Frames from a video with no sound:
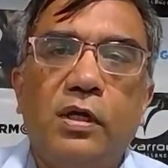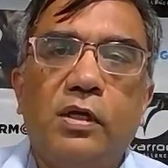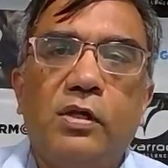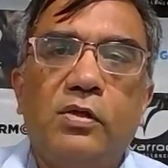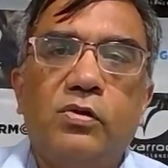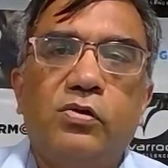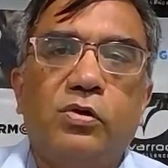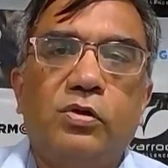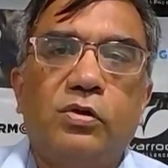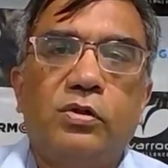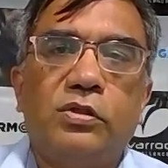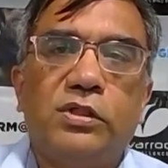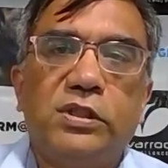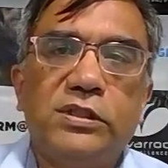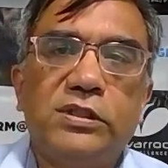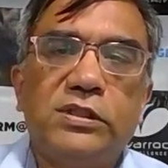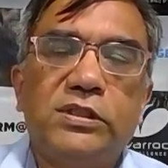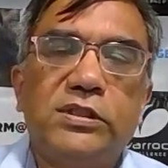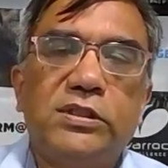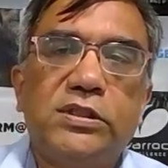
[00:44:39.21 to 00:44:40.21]
So these
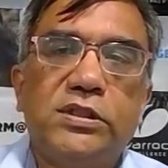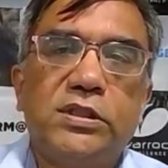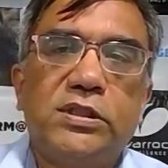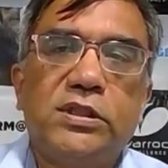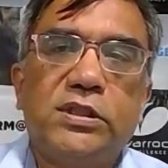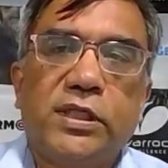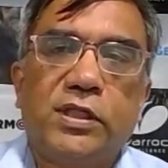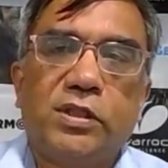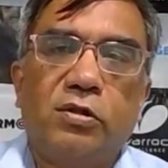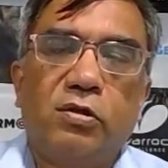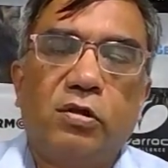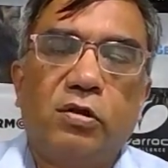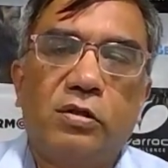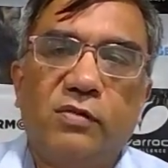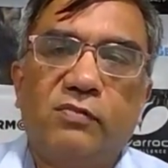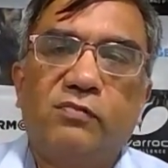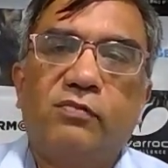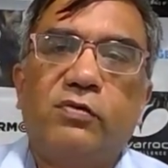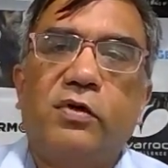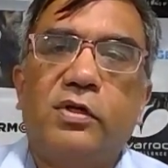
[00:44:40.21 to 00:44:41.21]
technology,
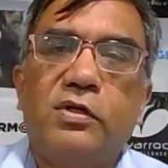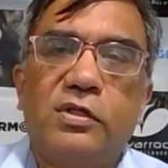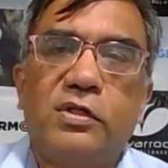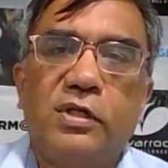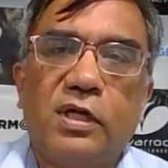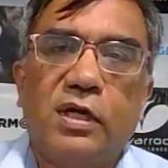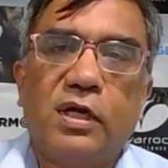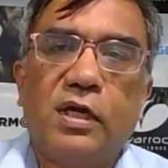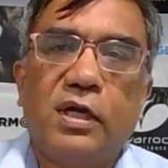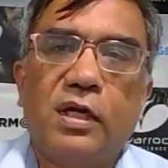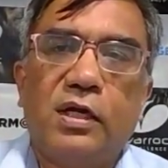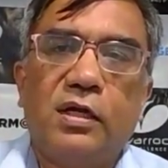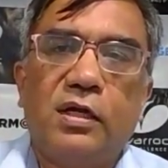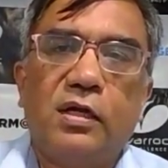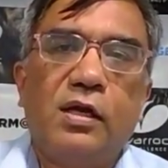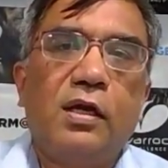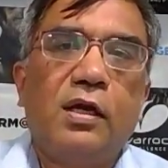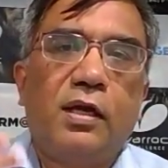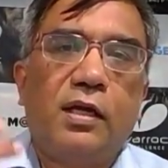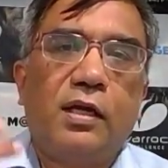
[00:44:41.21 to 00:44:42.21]
fortunately,
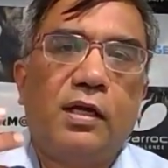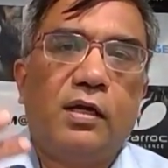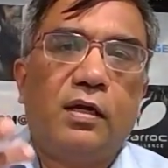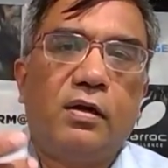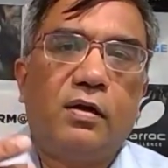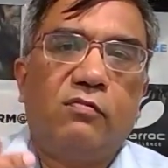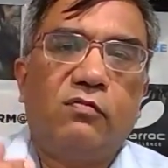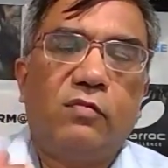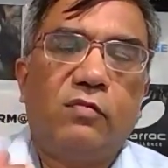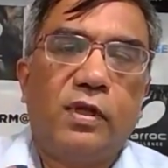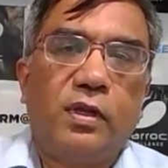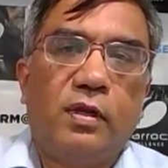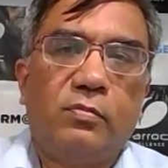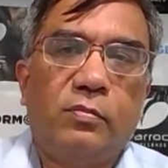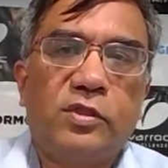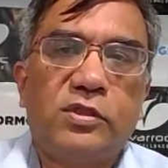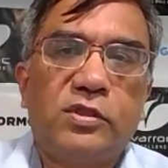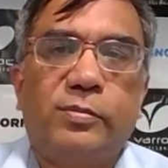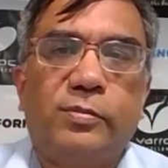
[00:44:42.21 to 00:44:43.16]
and when Mr.